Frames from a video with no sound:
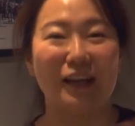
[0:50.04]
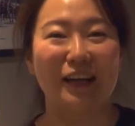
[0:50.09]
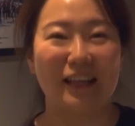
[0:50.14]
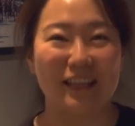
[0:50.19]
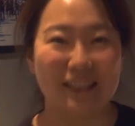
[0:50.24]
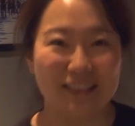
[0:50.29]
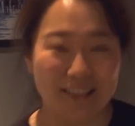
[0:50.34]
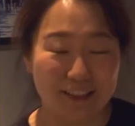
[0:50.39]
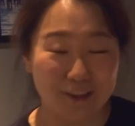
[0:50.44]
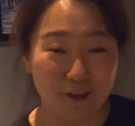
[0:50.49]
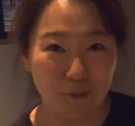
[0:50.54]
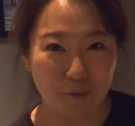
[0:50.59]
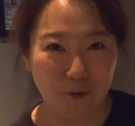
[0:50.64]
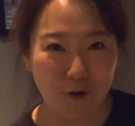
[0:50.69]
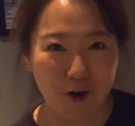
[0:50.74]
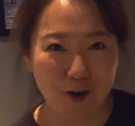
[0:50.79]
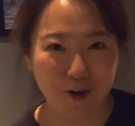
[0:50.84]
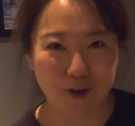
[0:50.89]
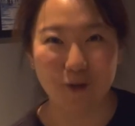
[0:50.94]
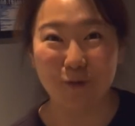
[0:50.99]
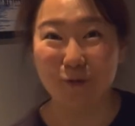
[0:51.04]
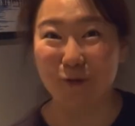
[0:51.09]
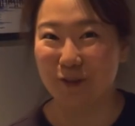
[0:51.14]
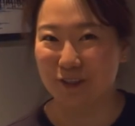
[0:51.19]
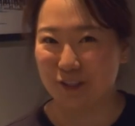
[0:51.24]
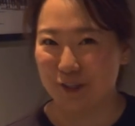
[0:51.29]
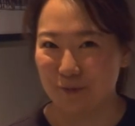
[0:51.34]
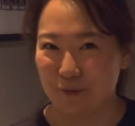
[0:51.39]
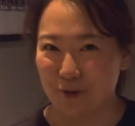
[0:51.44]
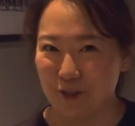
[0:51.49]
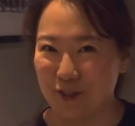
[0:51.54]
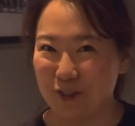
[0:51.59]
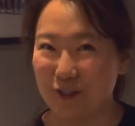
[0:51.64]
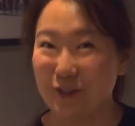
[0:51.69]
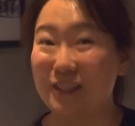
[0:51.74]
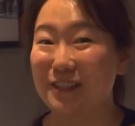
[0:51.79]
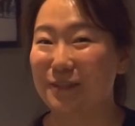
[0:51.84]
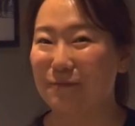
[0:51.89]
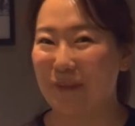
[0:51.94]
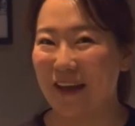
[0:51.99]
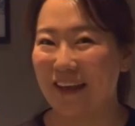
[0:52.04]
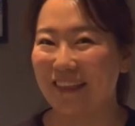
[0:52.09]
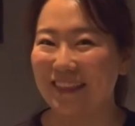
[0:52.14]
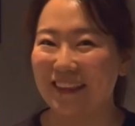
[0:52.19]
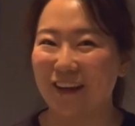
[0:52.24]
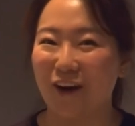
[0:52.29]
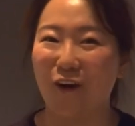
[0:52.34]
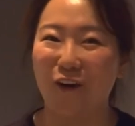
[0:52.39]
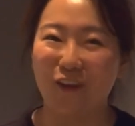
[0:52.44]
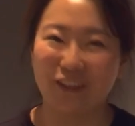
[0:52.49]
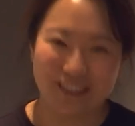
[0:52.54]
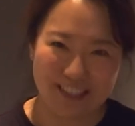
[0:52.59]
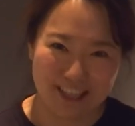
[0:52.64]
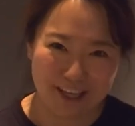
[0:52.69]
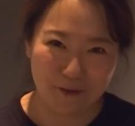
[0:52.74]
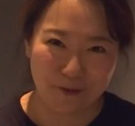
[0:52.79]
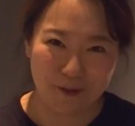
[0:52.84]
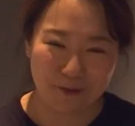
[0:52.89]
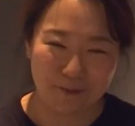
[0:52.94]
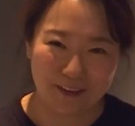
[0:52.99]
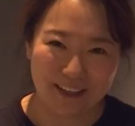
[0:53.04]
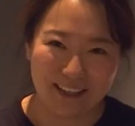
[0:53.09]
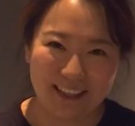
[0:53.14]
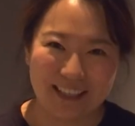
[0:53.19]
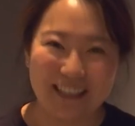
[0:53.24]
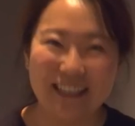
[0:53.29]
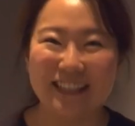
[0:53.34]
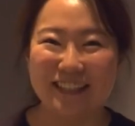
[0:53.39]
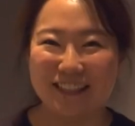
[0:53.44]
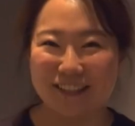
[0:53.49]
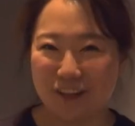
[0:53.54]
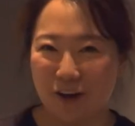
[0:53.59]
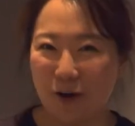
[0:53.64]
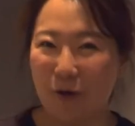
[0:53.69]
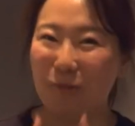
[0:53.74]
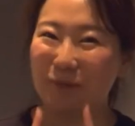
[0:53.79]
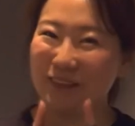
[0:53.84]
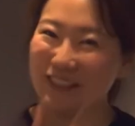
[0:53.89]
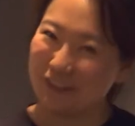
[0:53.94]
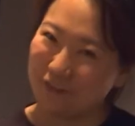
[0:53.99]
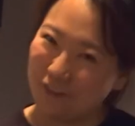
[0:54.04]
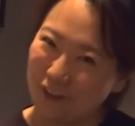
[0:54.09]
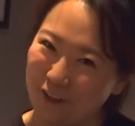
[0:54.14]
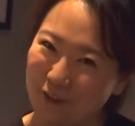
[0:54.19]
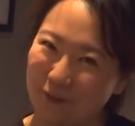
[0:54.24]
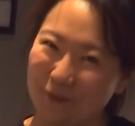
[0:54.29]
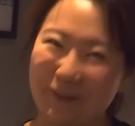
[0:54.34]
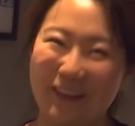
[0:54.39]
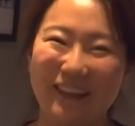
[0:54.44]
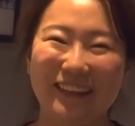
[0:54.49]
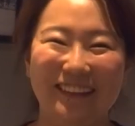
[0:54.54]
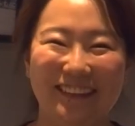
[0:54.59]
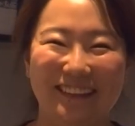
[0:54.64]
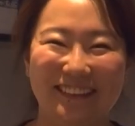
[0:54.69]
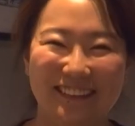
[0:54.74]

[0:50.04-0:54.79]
as in the program, you're supposed to spend the whole day with me. So please follow me.